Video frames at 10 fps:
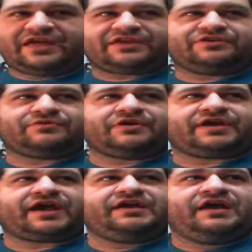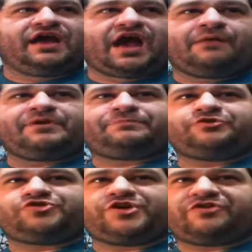Thank you. Okay, I'm going to
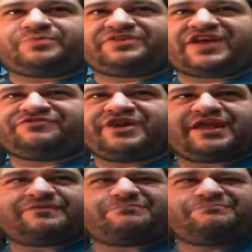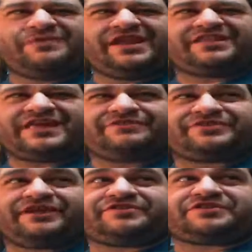push you off because I've got a minute
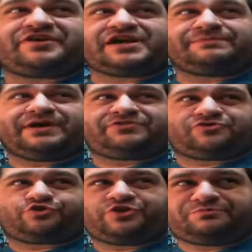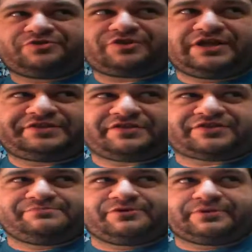left, and I've got to talk about this Christmas
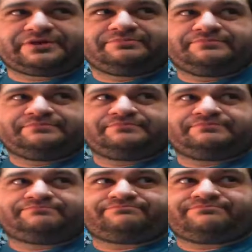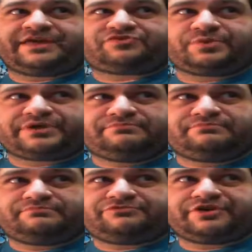contest I'm doing next week.
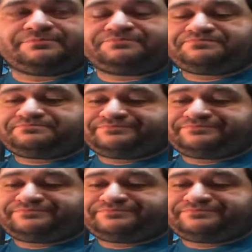So.